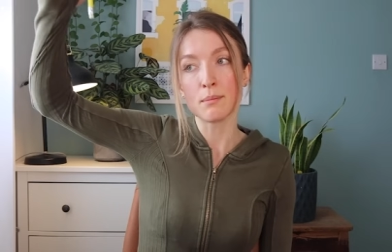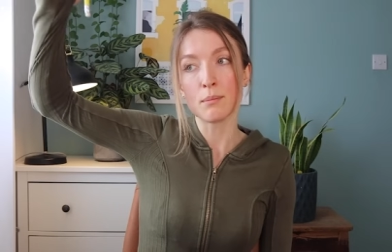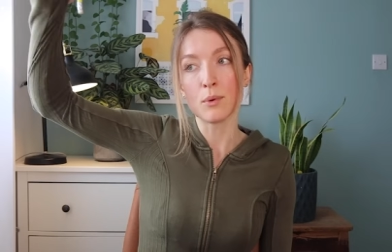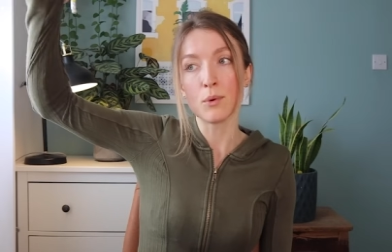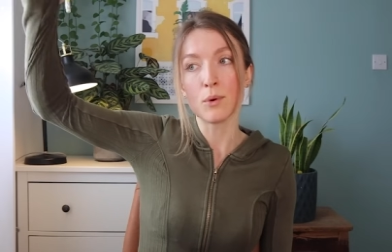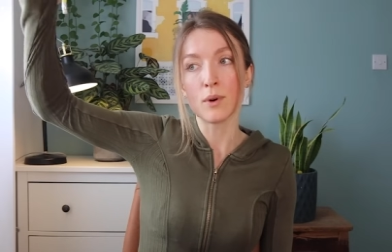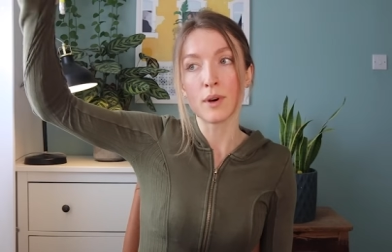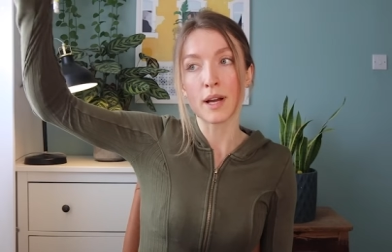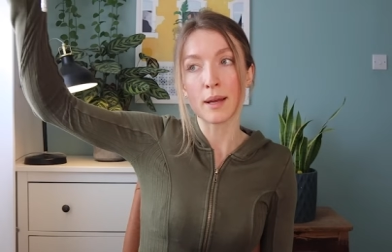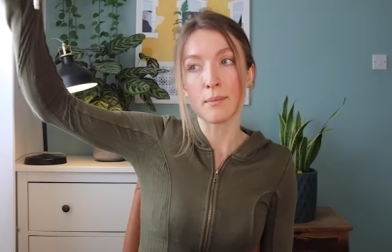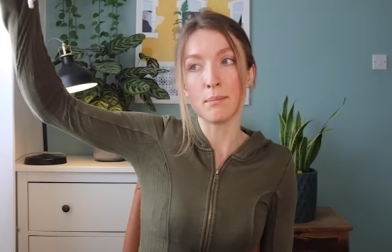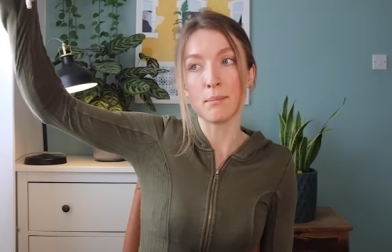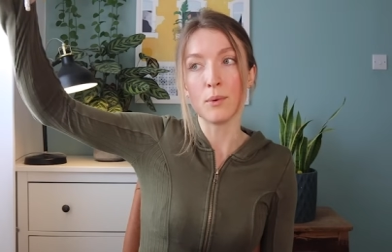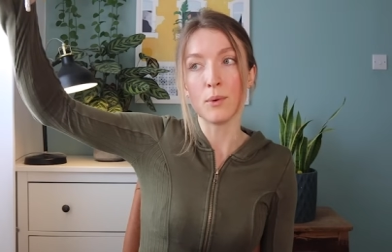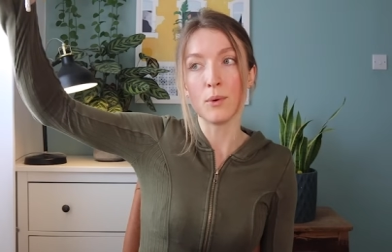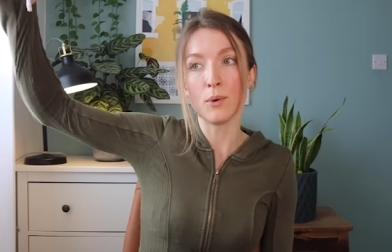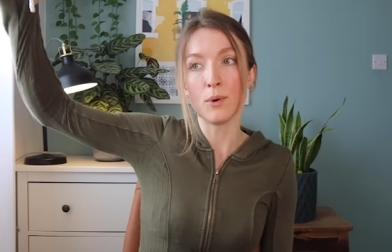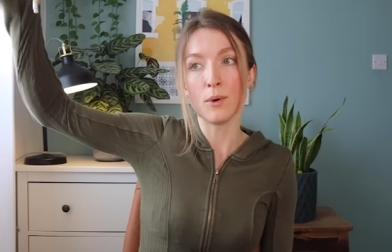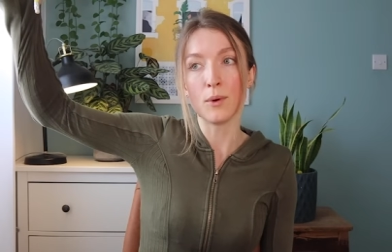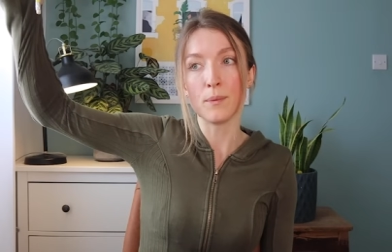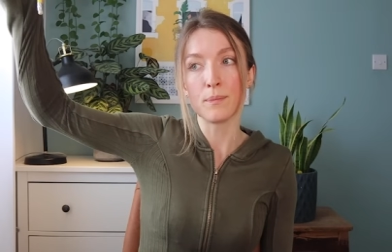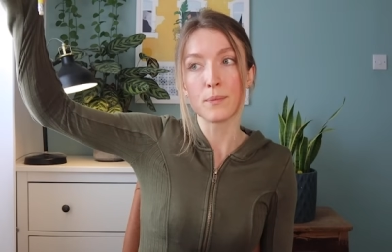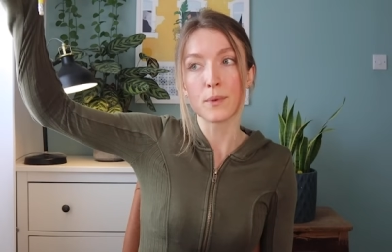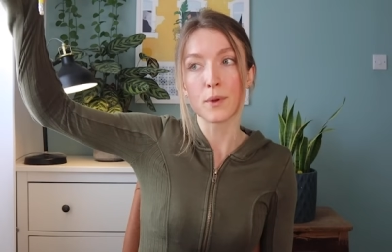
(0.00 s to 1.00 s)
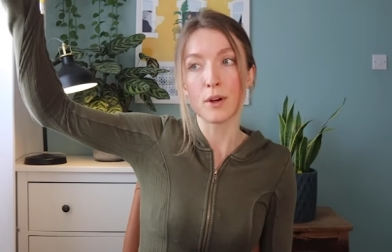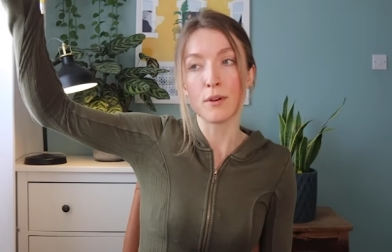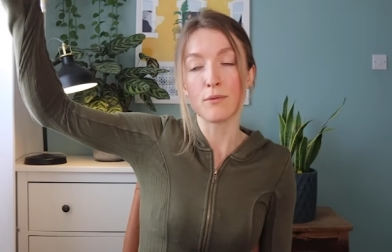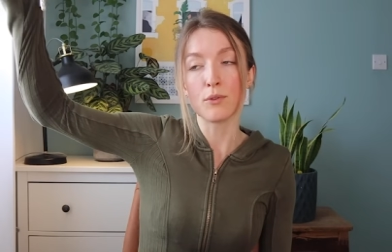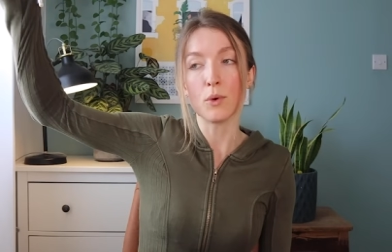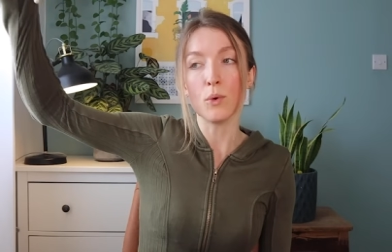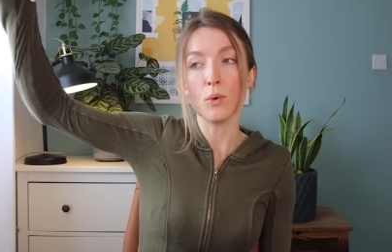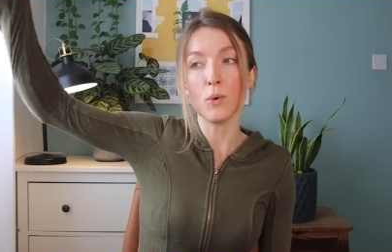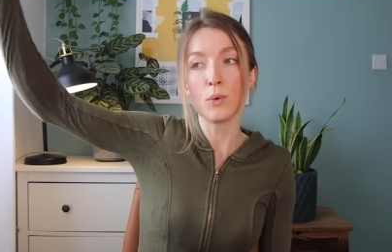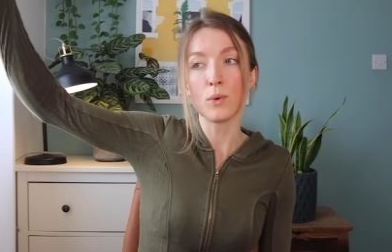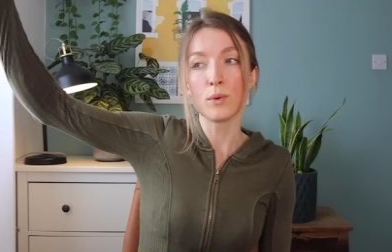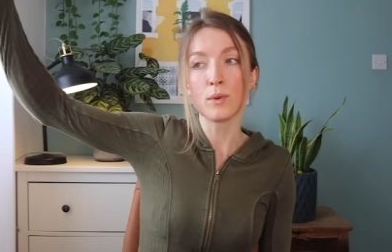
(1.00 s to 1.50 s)
more and more of
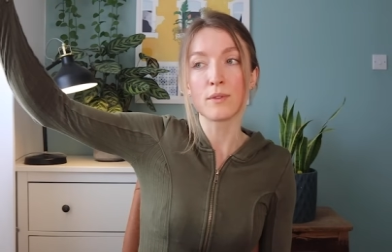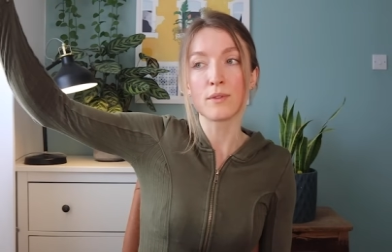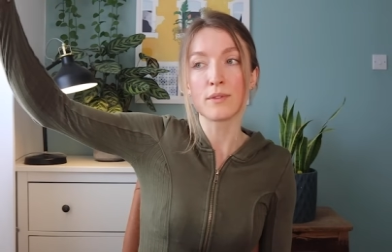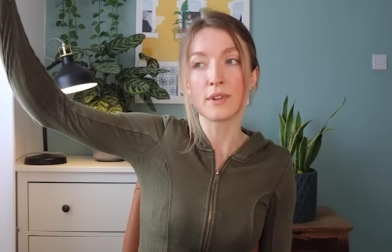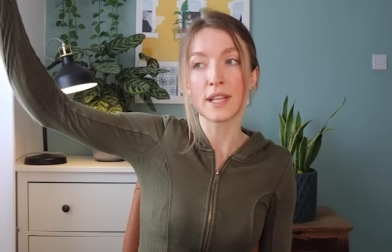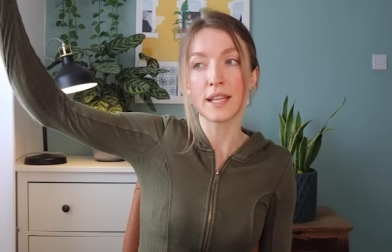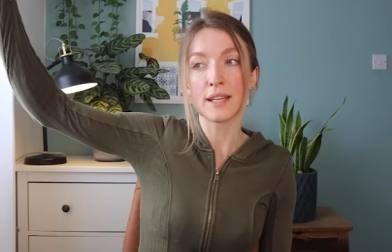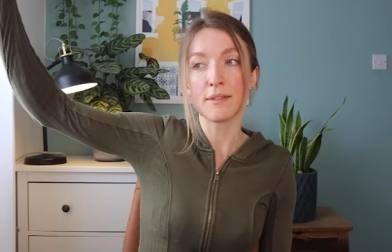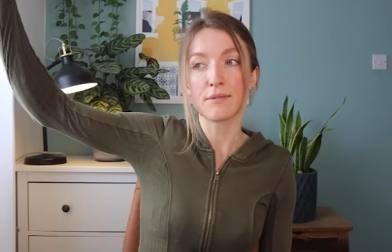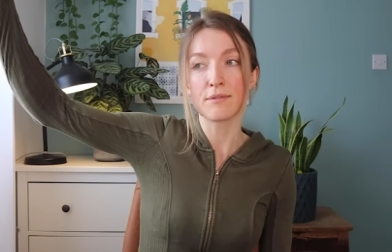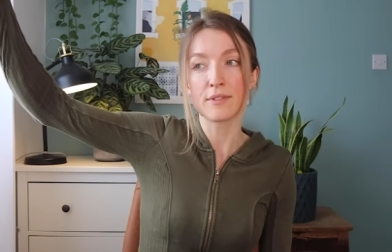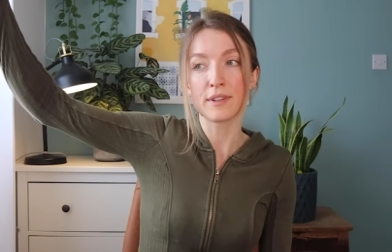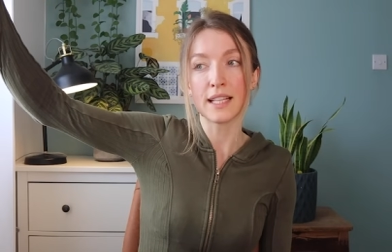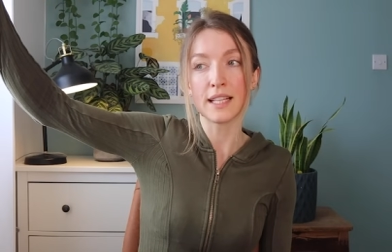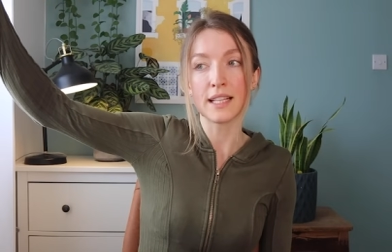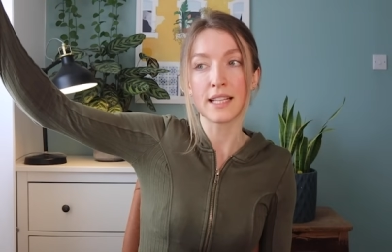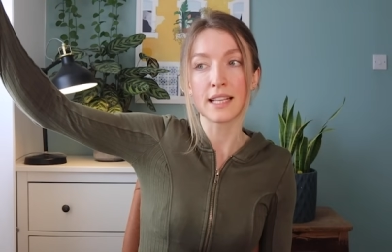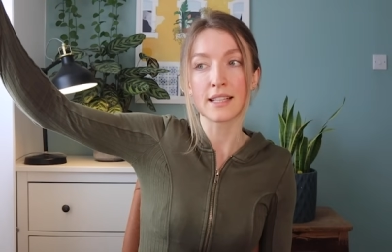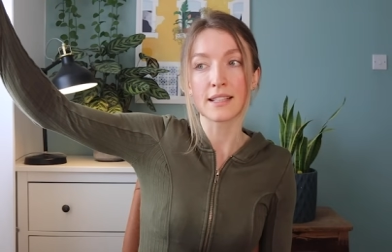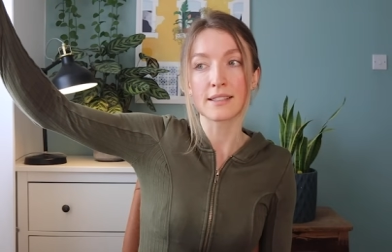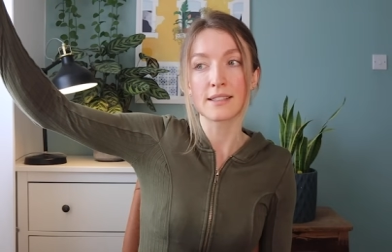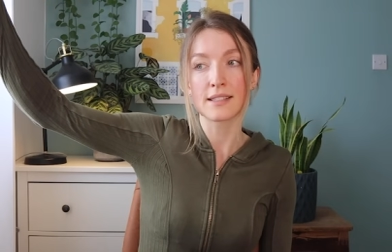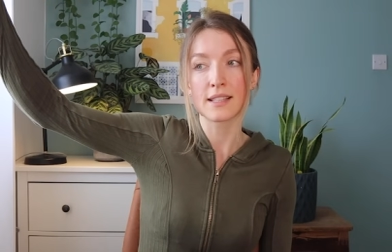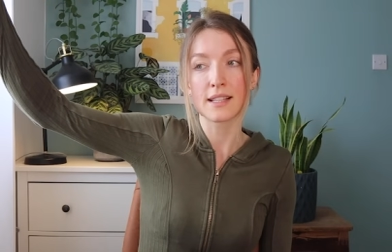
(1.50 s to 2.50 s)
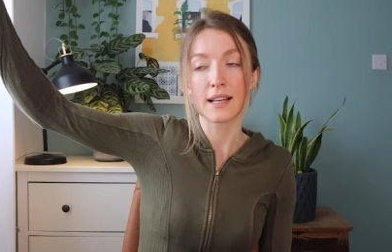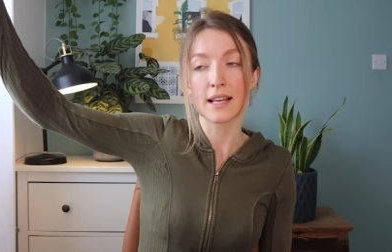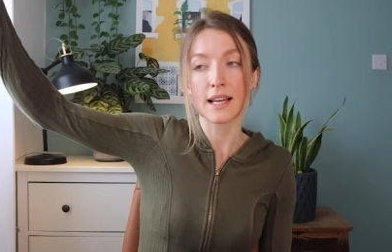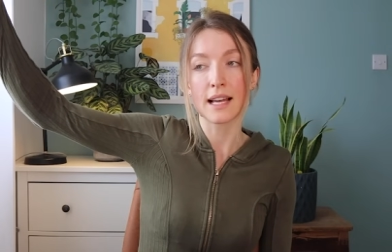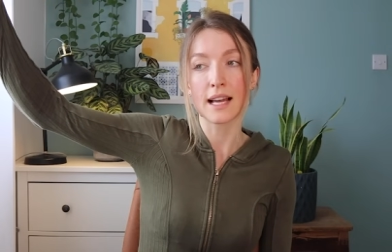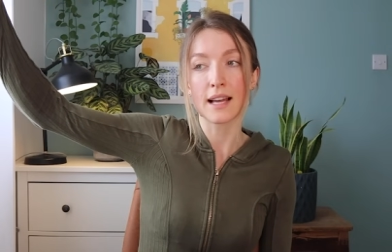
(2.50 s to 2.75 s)
all of the feelings